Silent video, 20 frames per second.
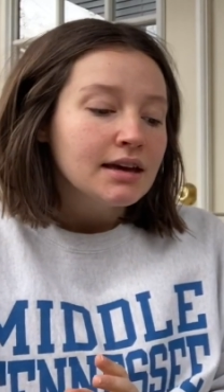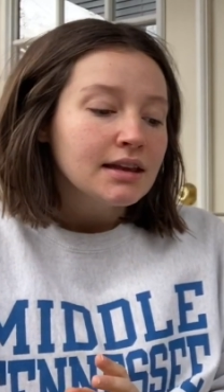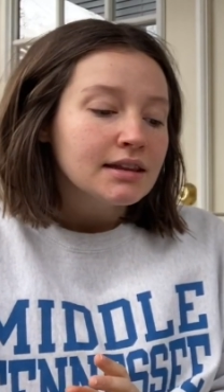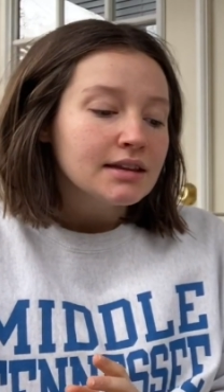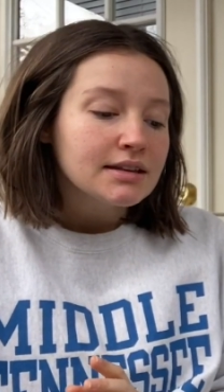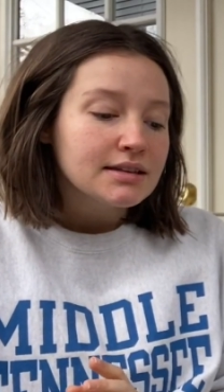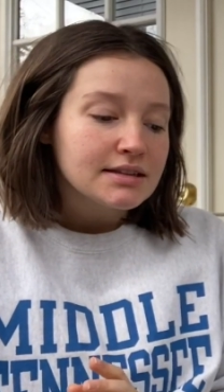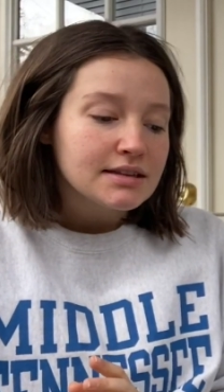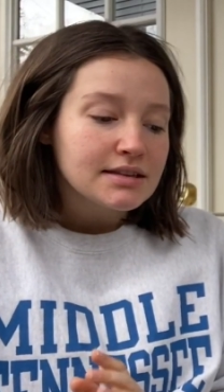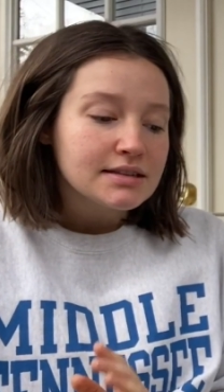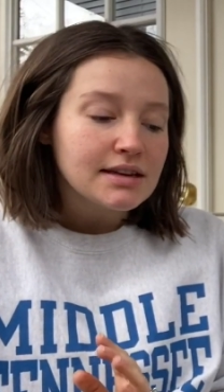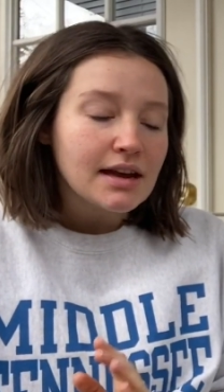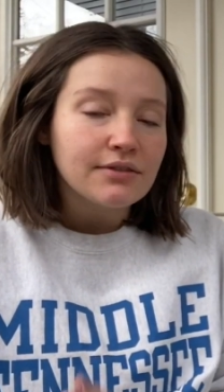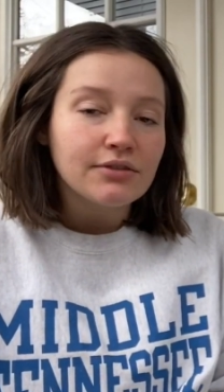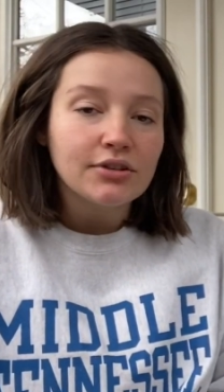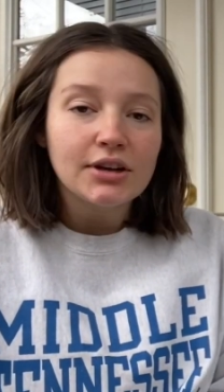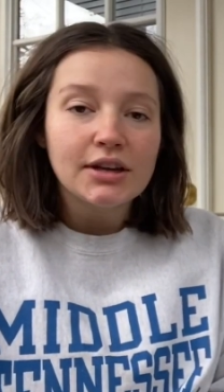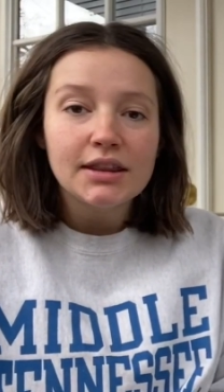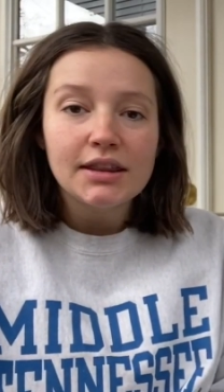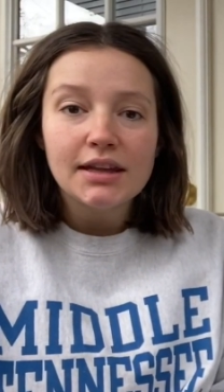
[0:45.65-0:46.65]
This is
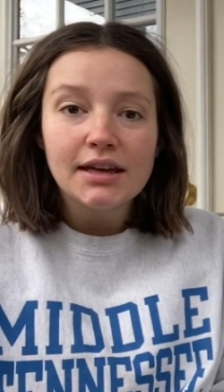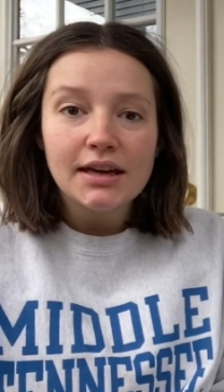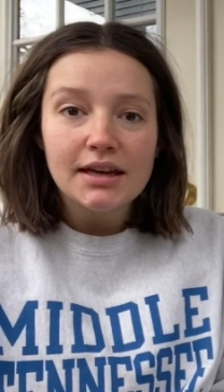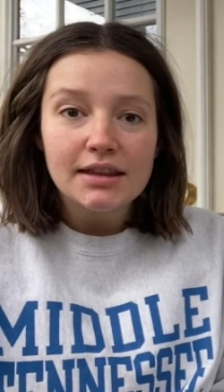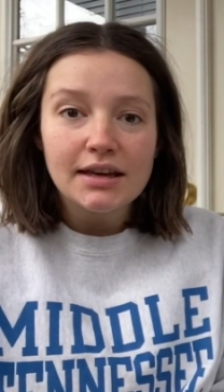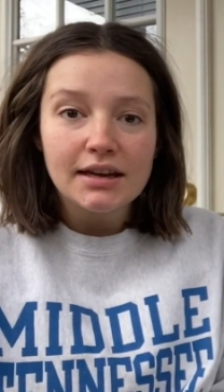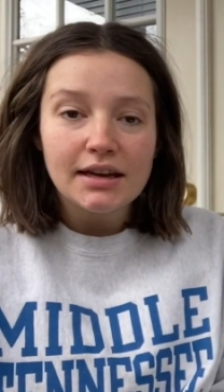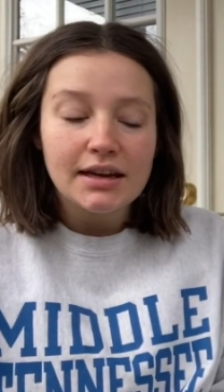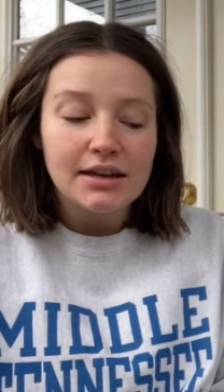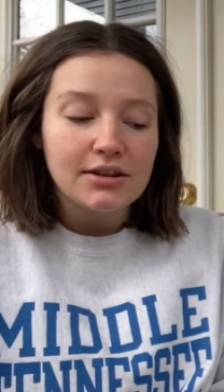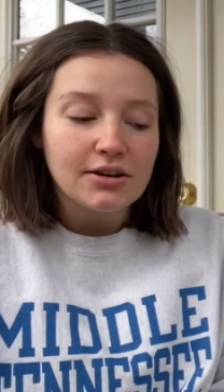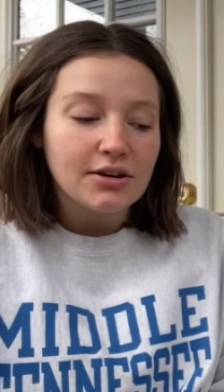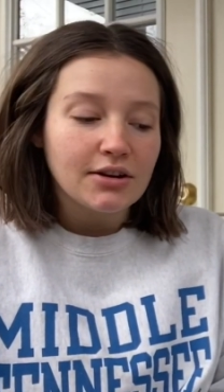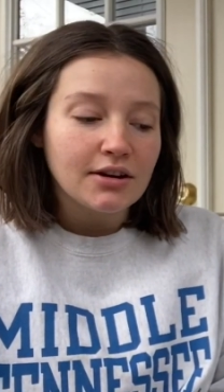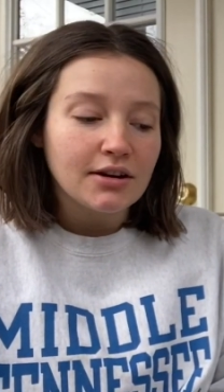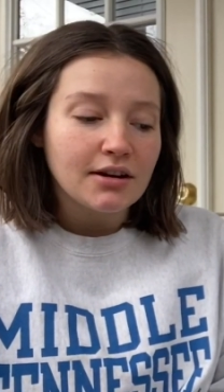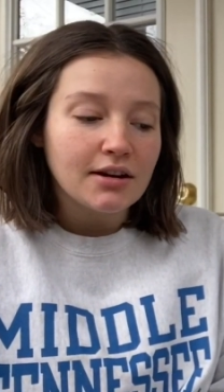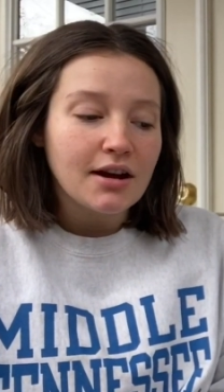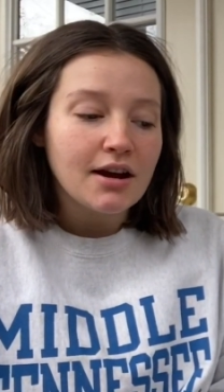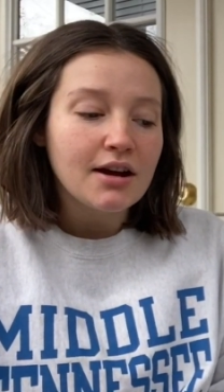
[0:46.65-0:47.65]
everything that
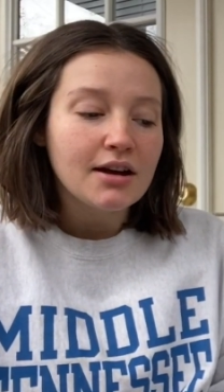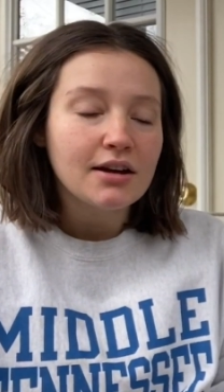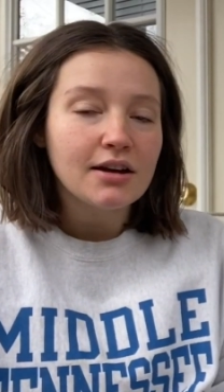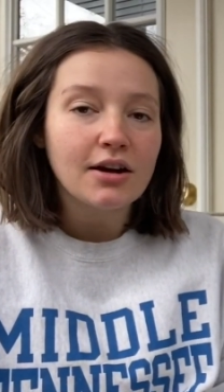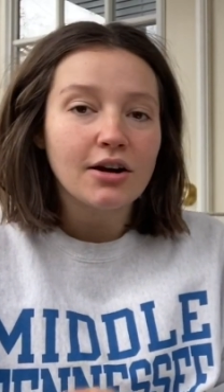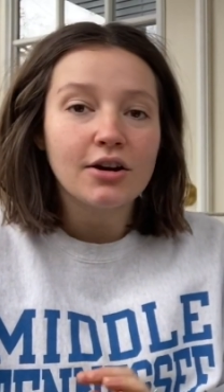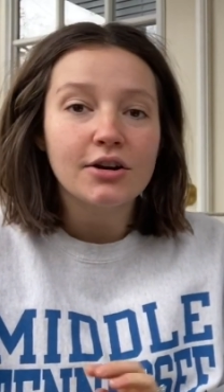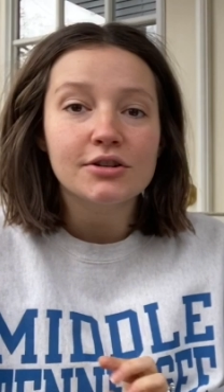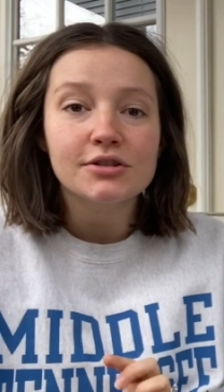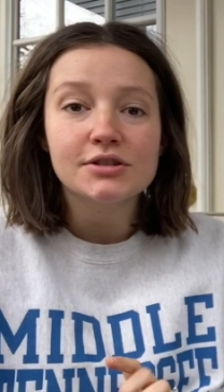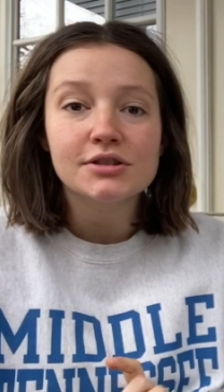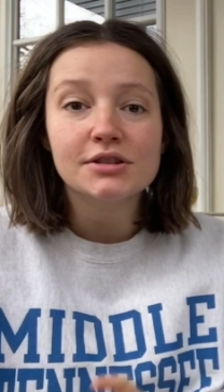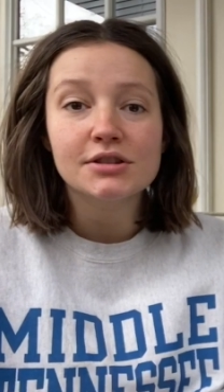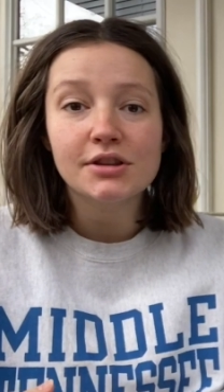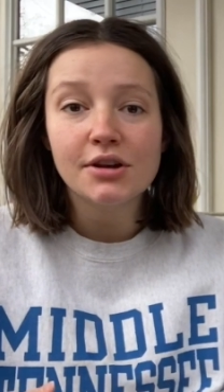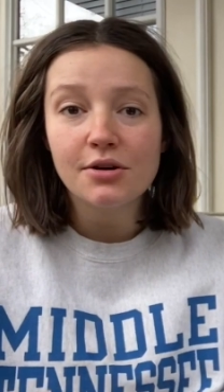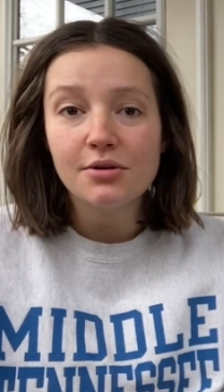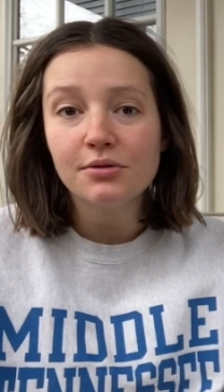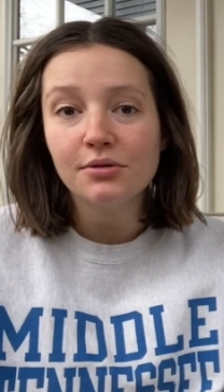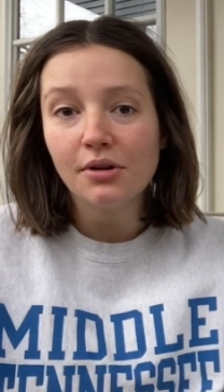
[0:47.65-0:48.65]
either are
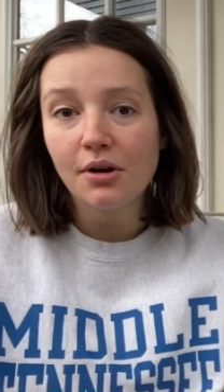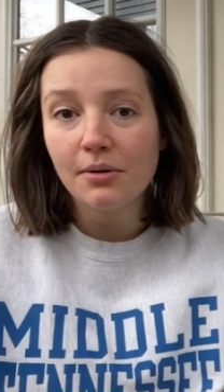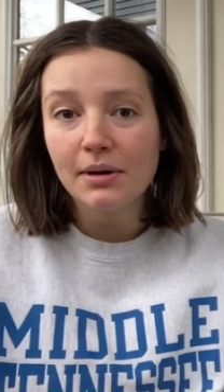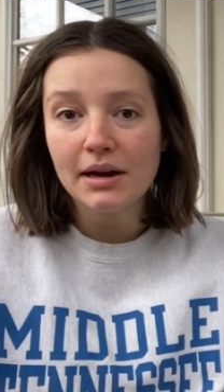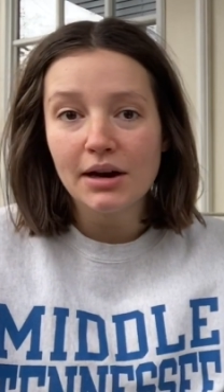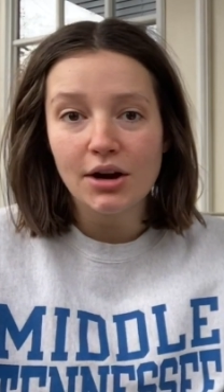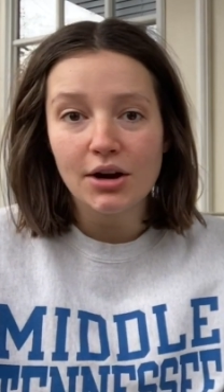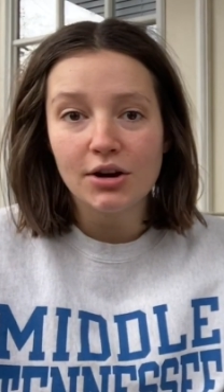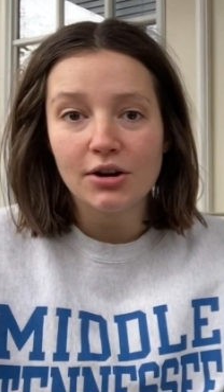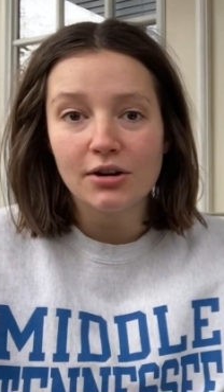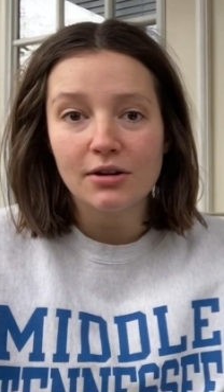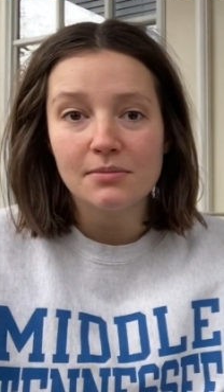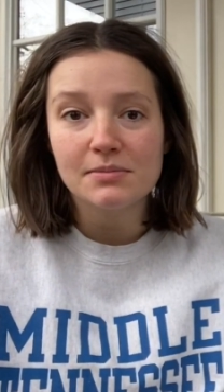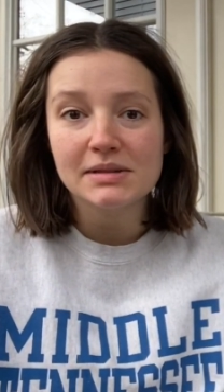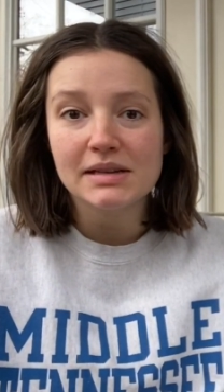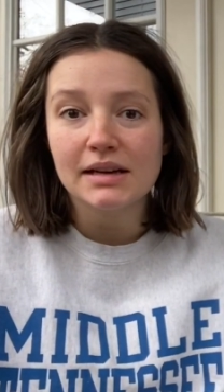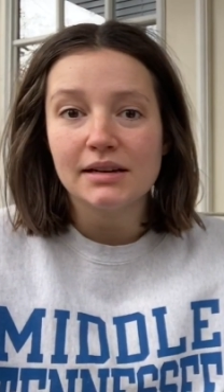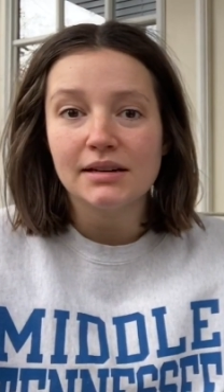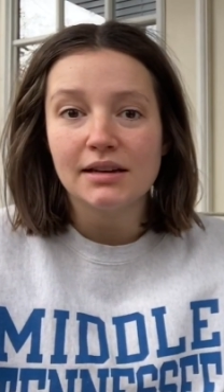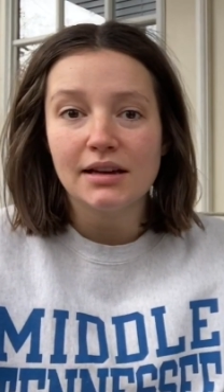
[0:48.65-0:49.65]
slow growing herbs
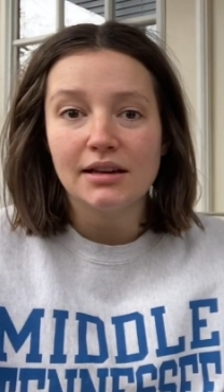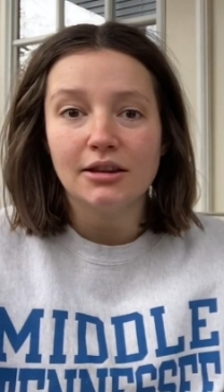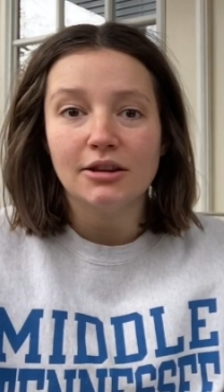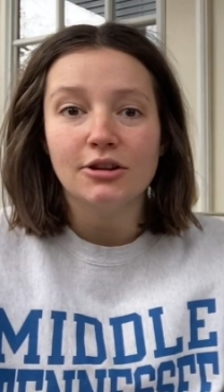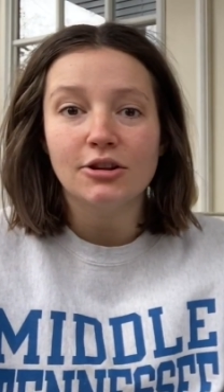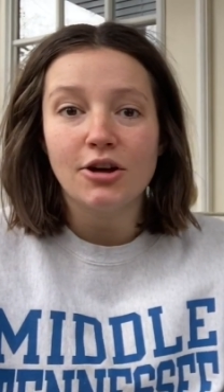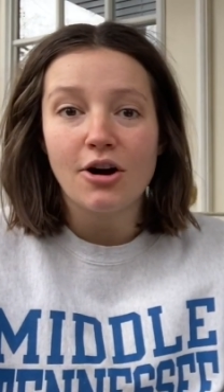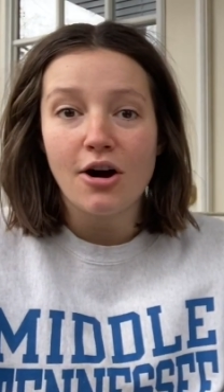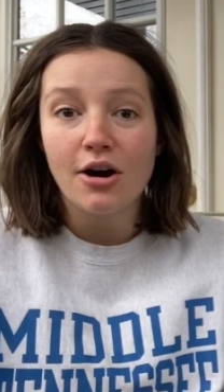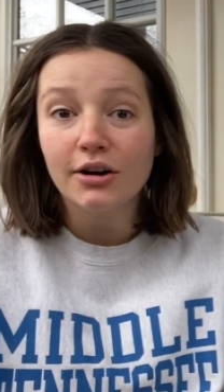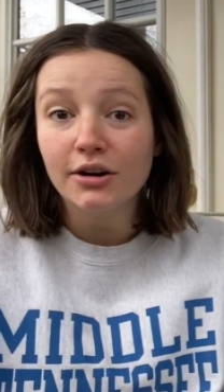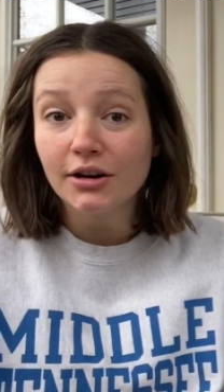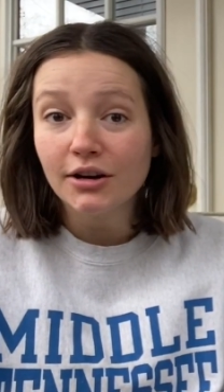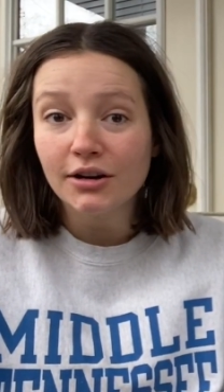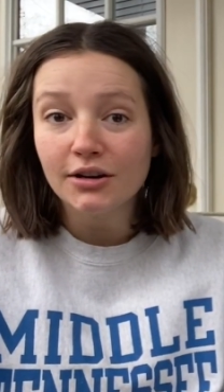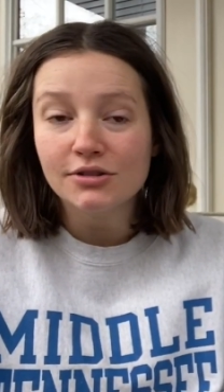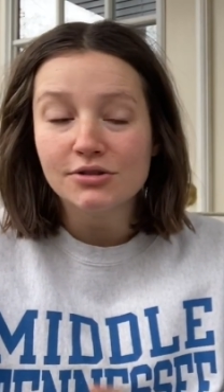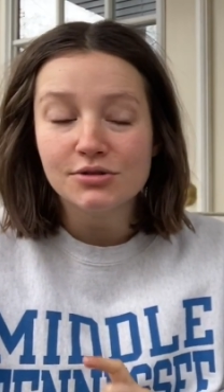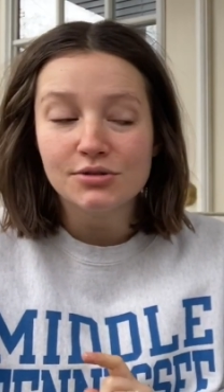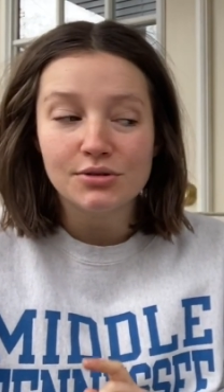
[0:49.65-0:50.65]
that need
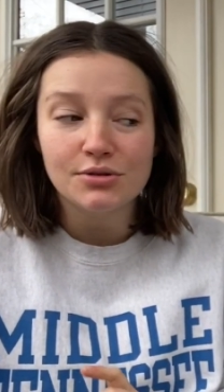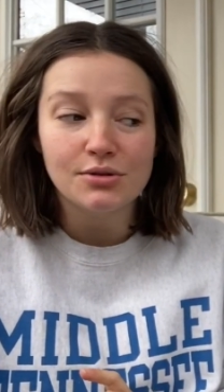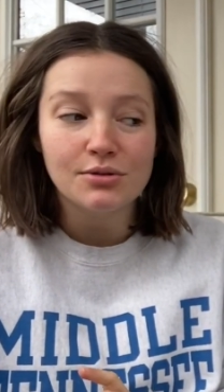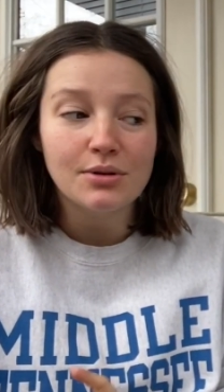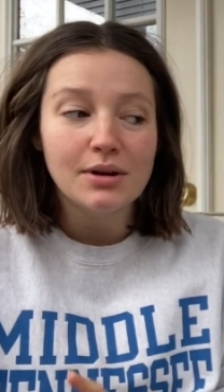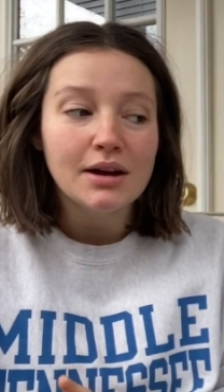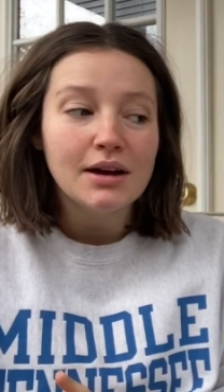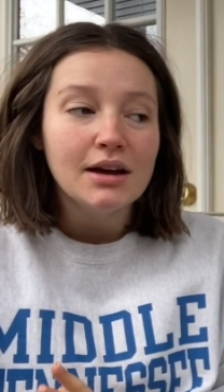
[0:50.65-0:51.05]
longer to